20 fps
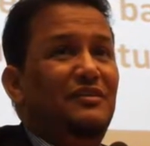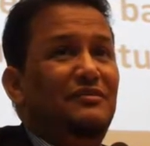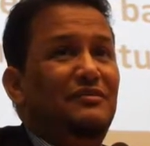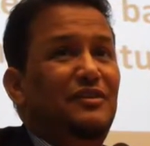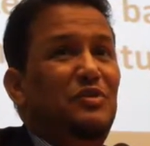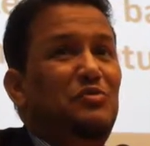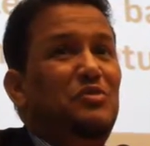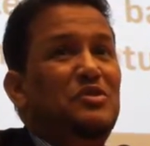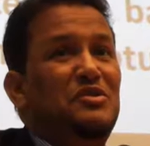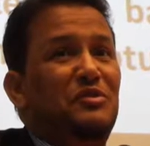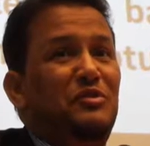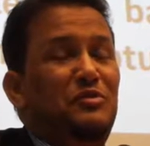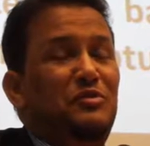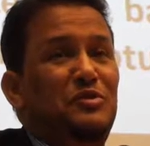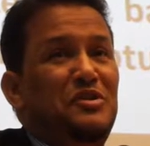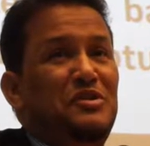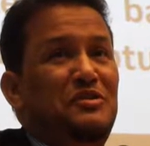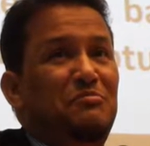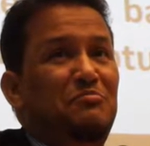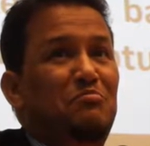it was
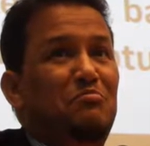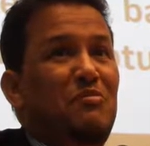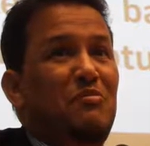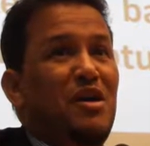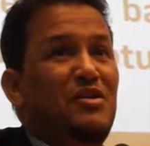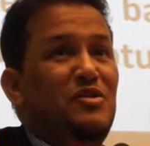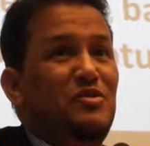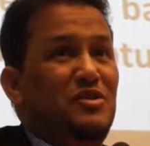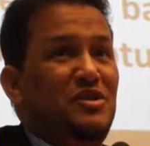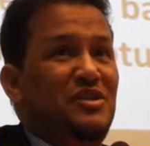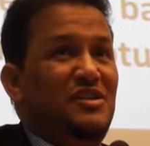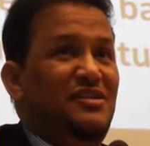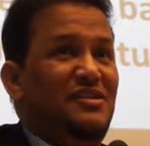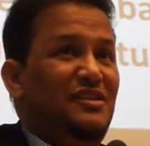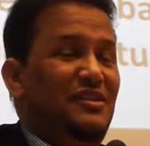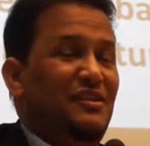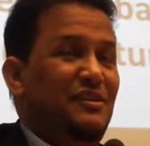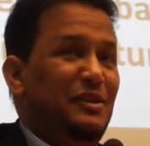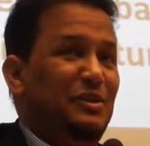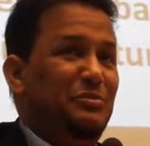always a
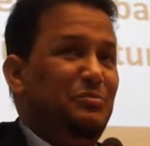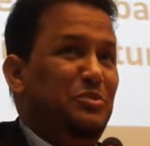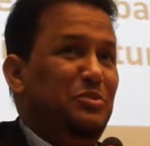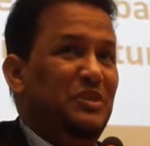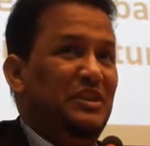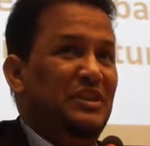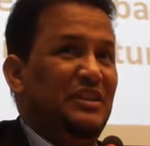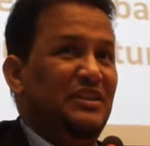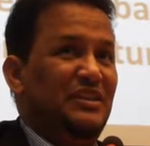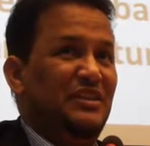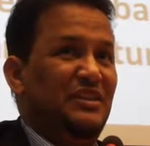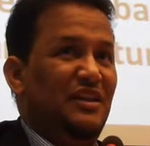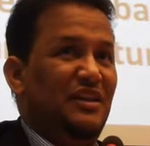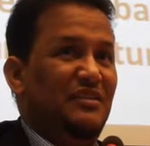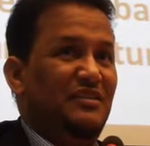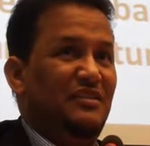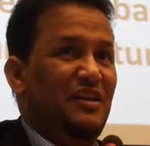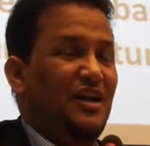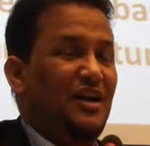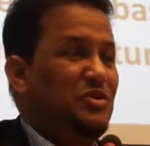minority opinion,
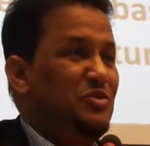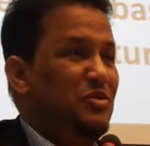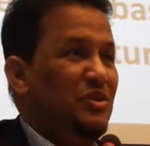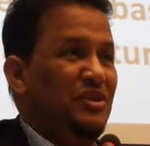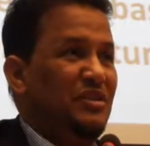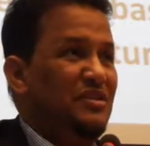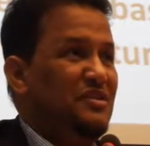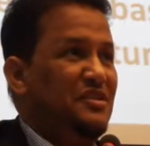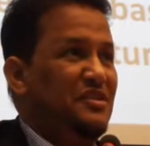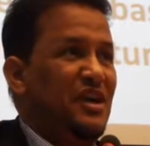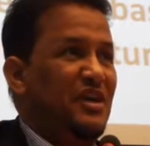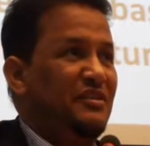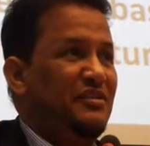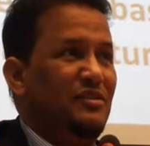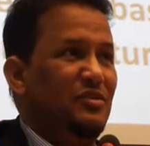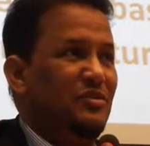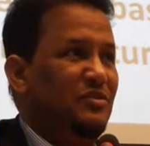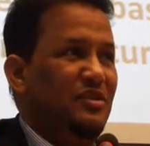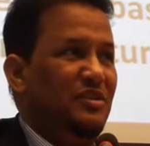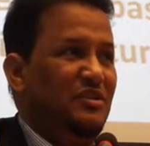and actually
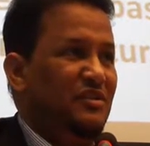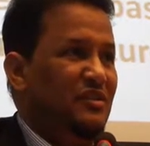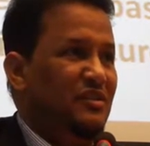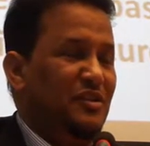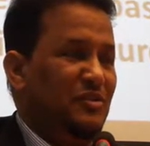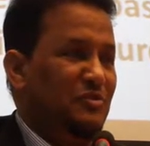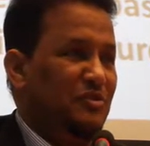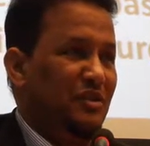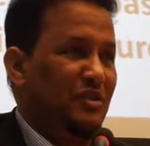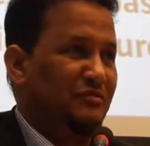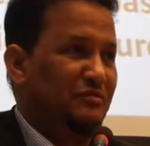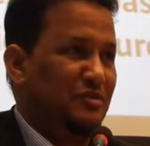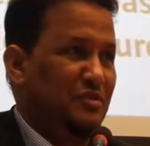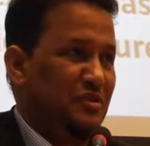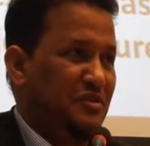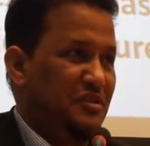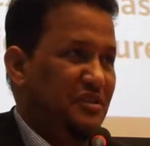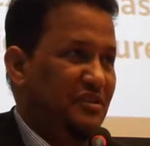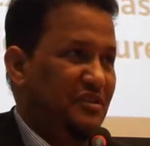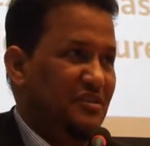started only in the 12th or
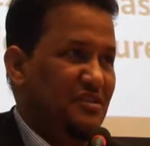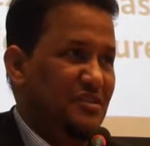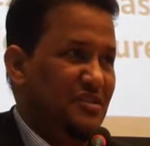13th